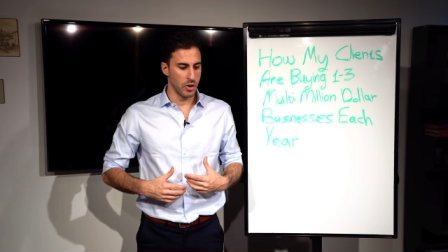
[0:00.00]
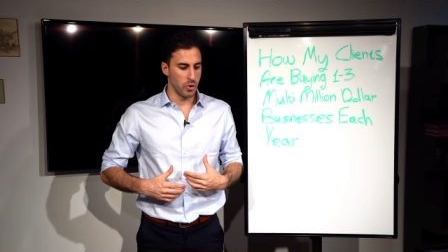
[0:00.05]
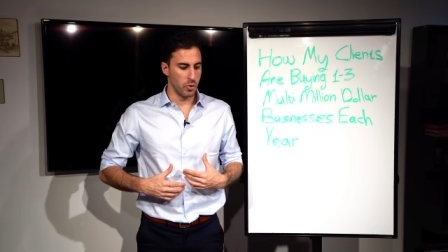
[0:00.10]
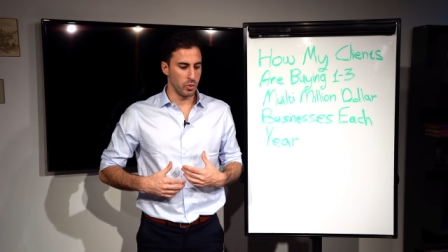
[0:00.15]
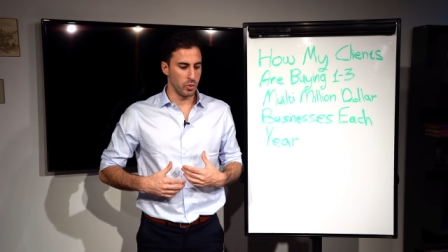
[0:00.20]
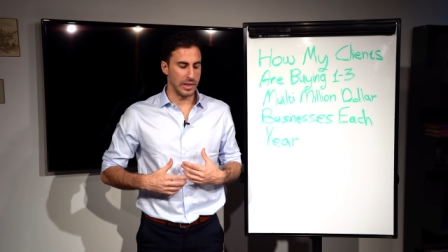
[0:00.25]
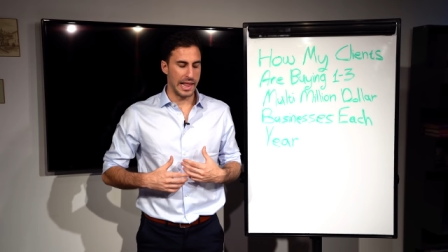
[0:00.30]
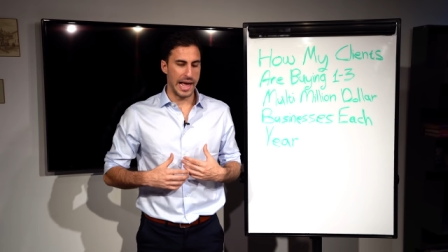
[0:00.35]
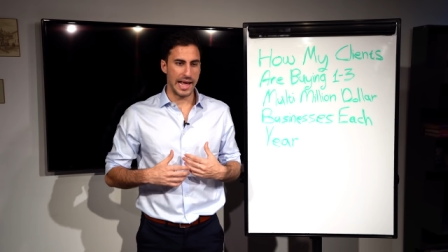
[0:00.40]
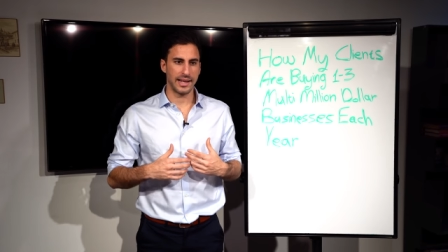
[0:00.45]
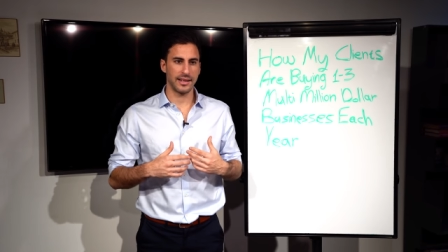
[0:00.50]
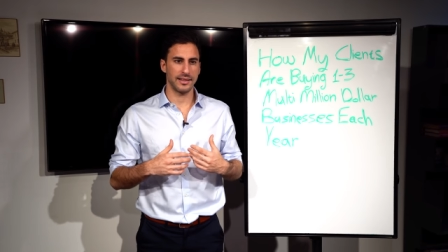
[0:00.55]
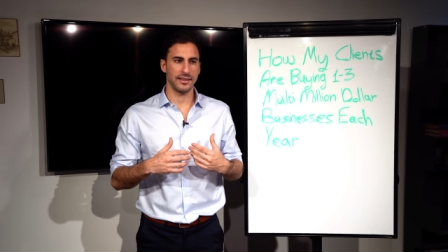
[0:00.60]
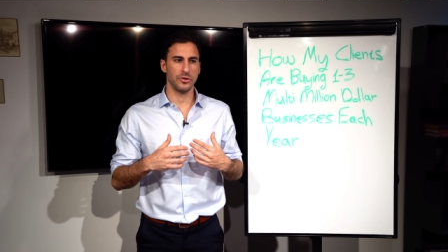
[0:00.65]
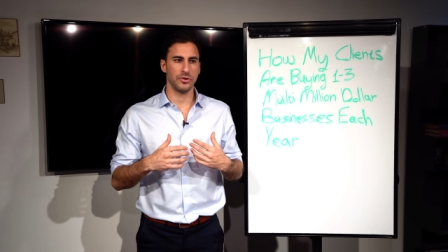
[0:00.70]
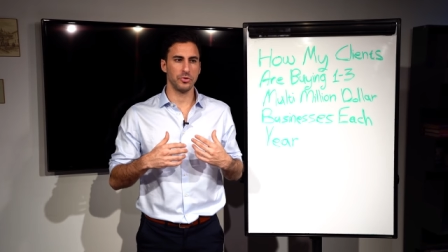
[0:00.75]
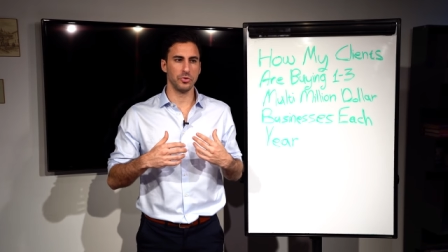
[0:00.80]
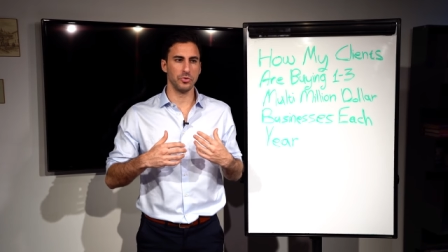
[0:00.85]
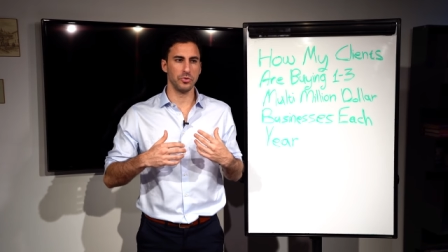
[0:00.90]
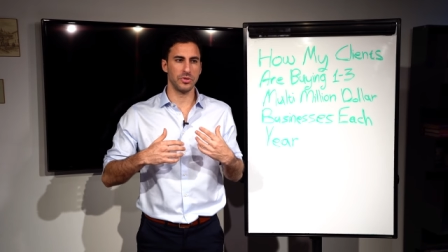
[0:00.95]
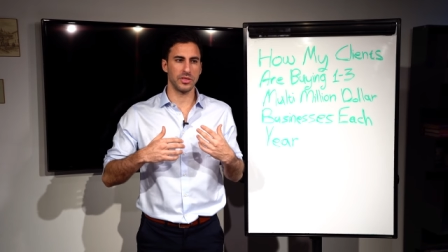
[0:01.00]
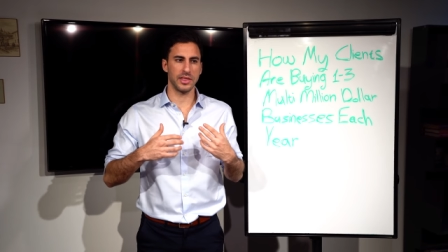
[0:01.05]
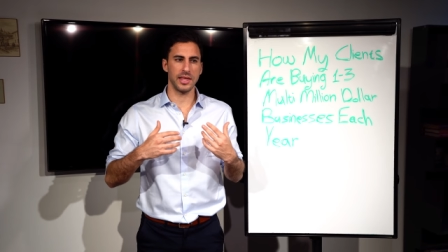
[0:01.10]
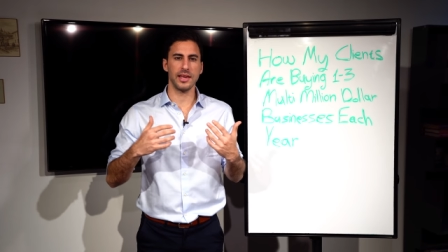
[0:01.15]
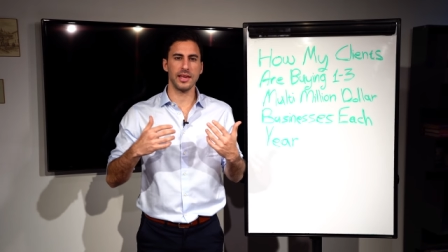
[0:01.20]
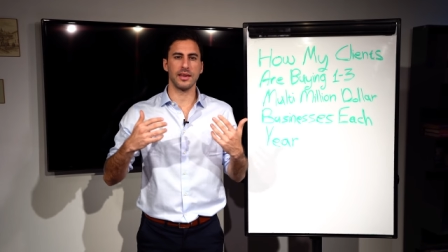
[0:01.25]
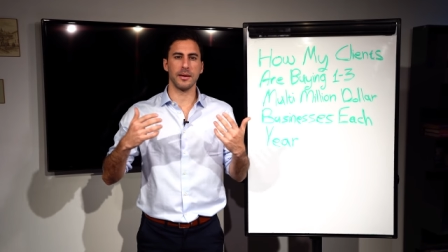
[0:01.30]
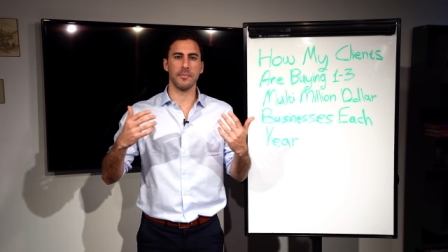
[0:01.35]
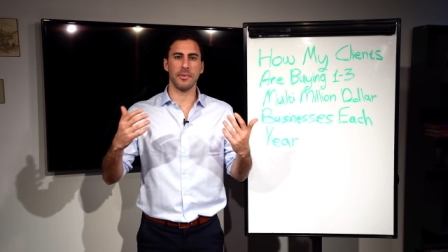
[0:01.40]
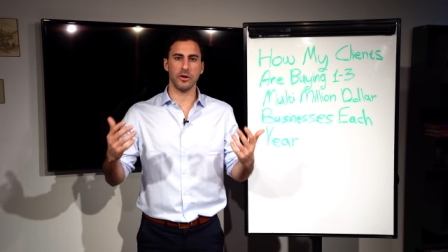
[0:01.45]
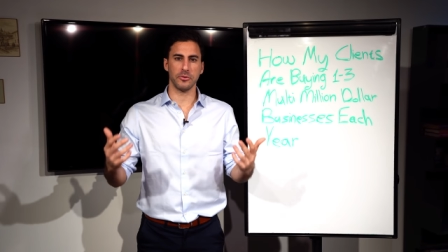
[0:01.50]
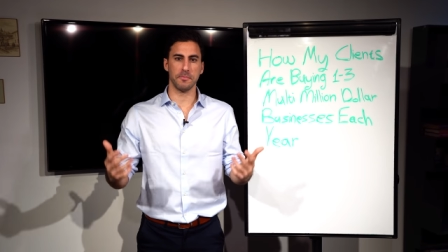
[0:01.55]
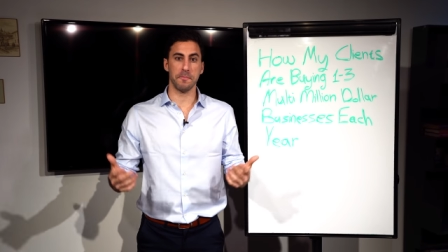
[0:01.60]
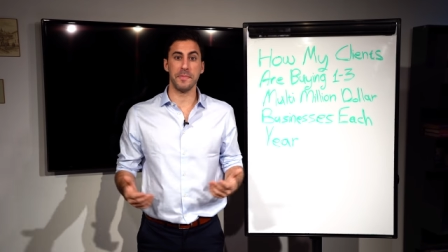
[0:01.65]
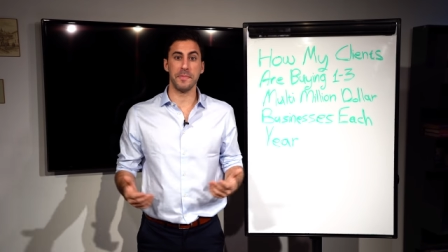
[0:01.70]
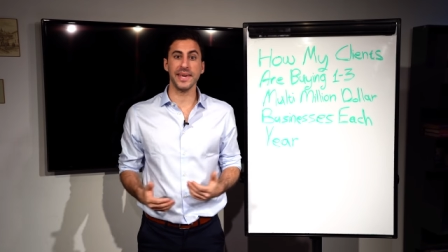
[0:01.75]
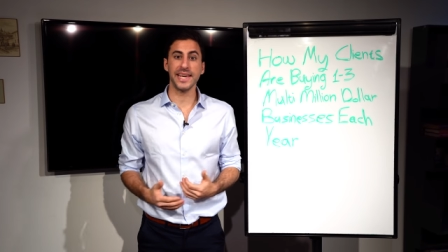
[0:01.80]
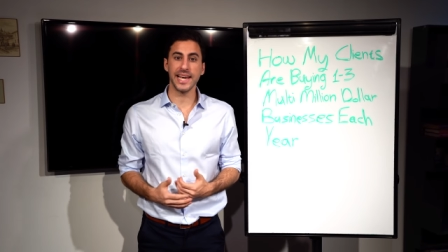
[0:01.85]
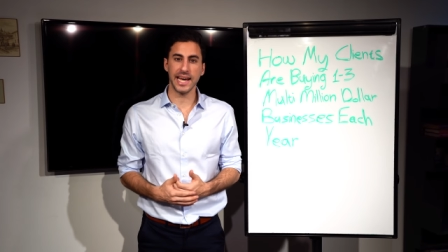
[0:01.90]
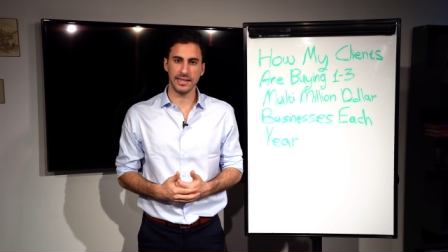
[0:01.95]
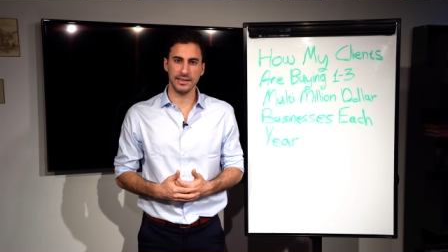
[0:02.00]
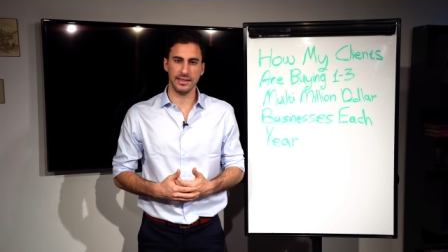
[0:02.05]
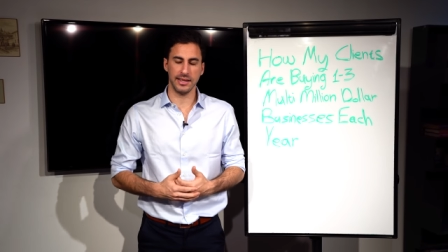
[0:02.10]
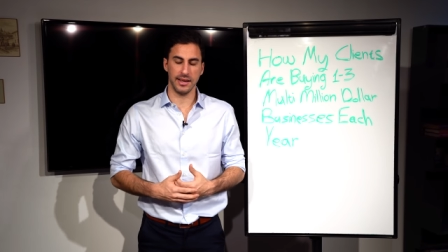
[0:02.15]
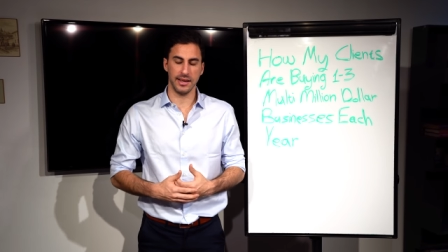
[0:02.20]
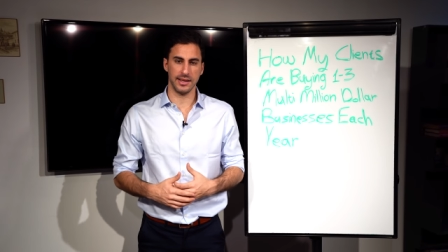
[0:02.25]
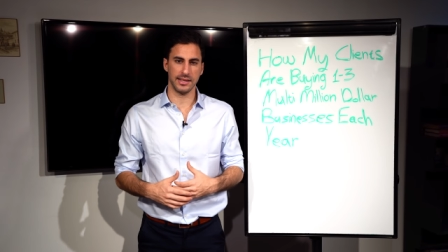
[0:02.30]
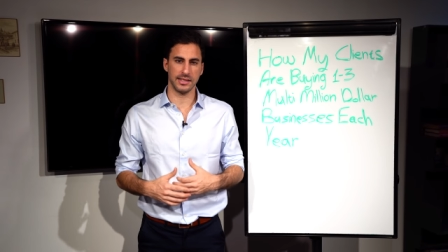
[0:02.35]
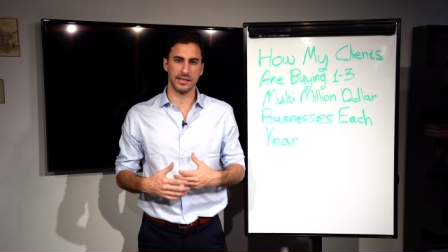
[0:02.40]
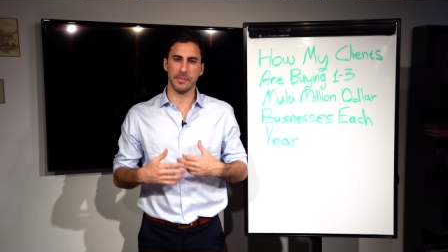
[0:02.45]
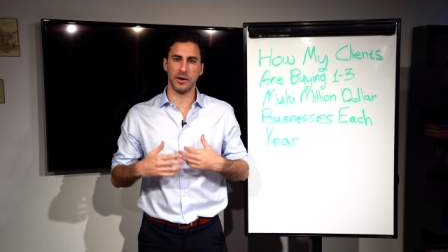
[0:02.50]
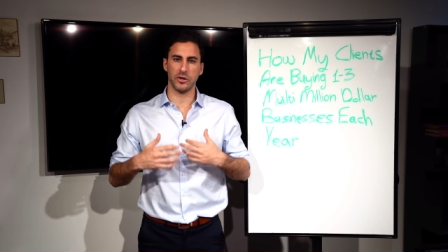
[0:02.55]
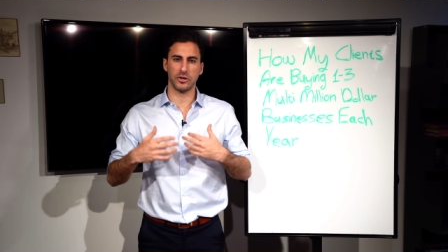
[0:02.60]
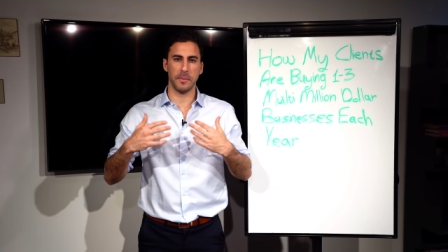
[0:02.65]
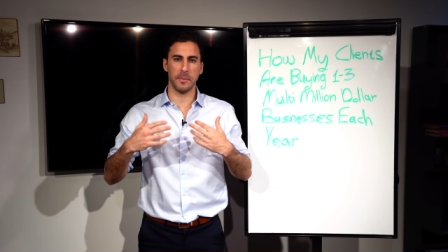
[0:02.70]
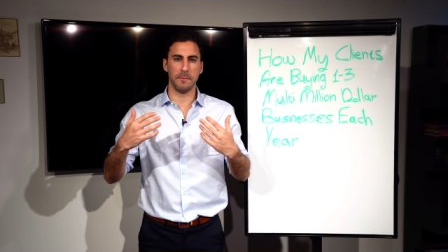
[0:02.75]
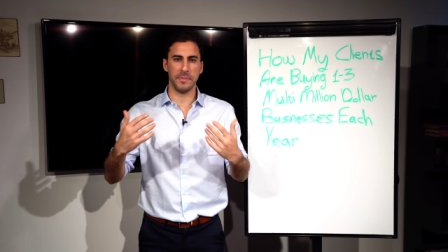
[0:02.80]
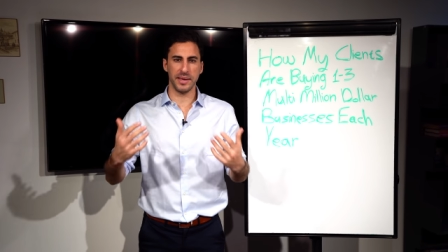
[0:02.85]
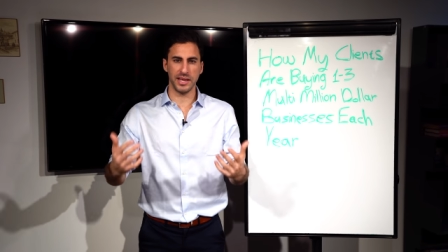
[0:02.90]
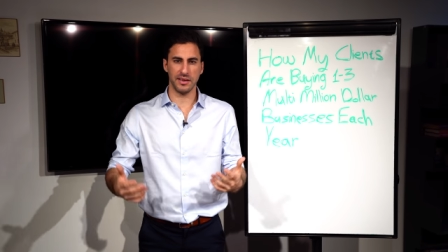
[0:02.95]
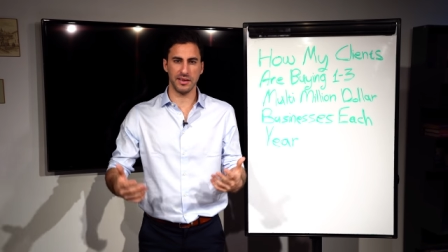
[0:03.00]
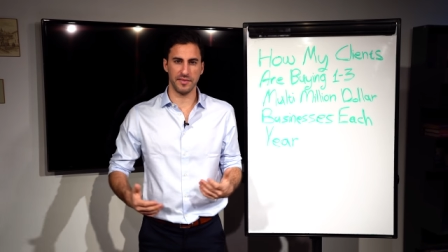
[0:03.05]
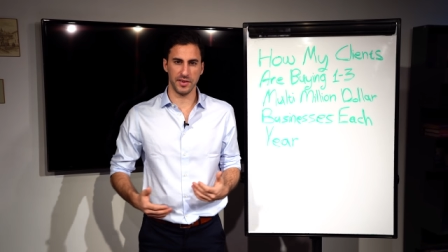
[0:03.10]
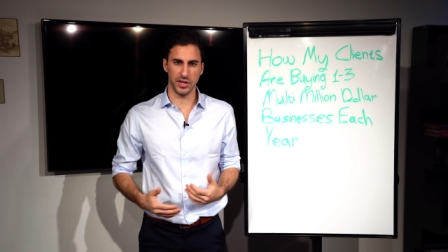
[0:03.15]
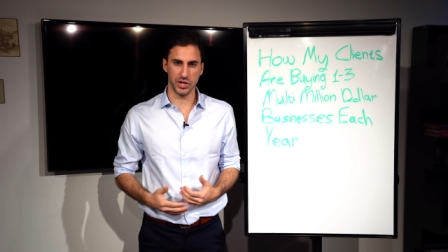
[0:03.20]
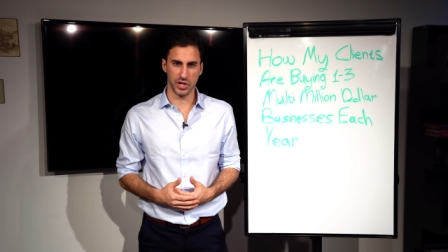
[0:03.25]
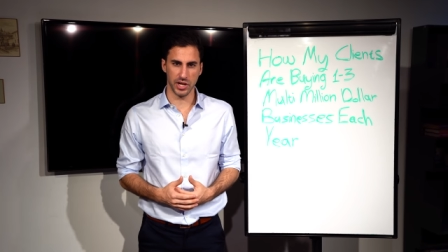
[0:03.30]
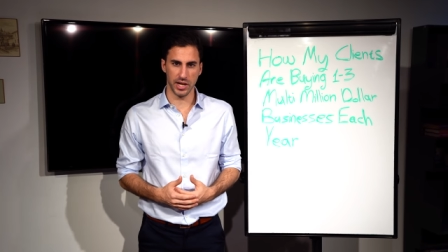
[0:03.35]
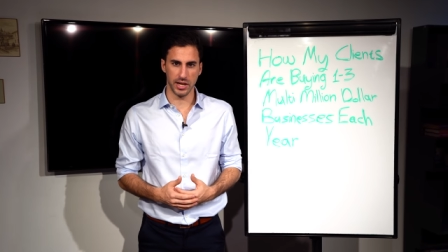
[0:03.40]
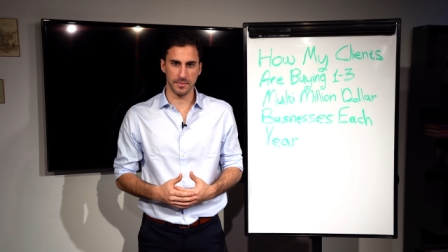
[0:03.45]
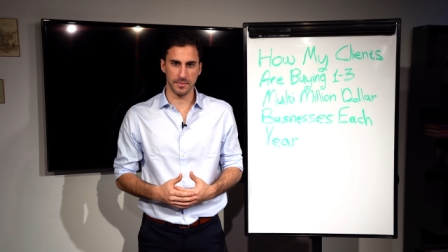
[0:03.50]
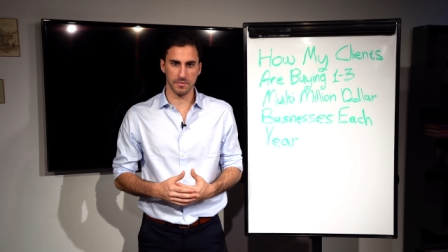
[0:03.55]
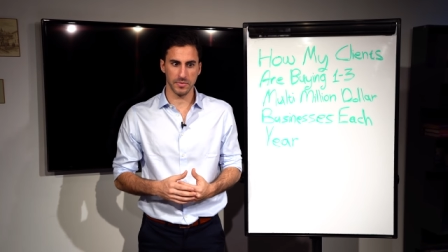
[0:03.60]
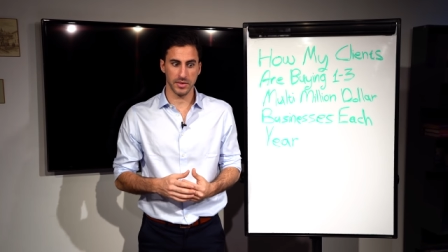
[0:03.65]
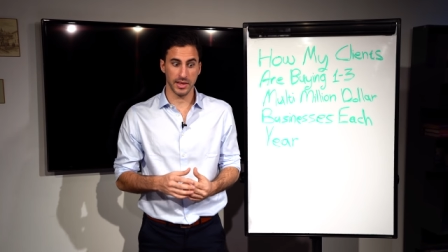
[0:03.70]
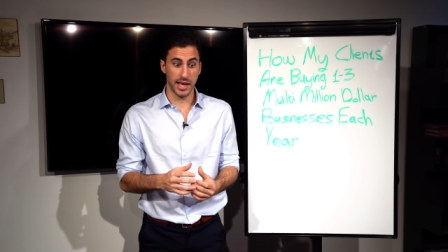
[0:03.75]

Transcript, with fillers: who like to think about big ideas, about a big vision.